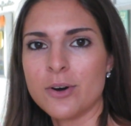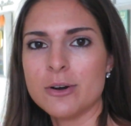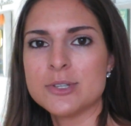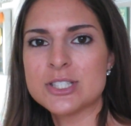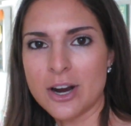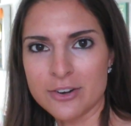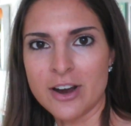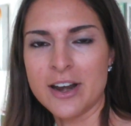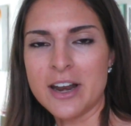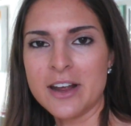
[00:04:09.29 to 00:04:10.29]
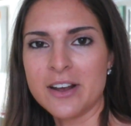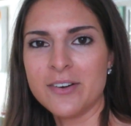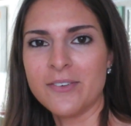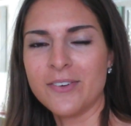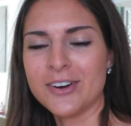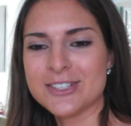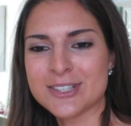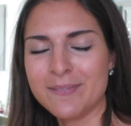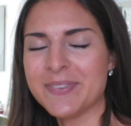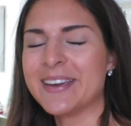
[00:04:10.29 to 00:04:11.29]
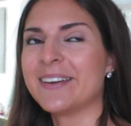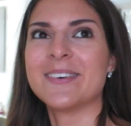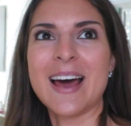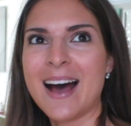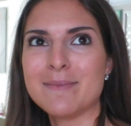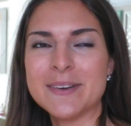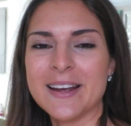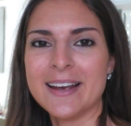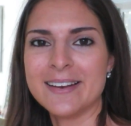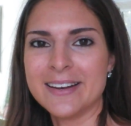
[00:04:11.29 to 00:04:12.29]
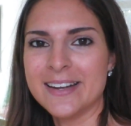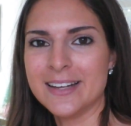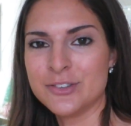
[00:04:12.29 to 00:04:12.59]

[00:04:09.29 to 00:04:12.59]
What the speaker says: or it would start raining, or something would happen, and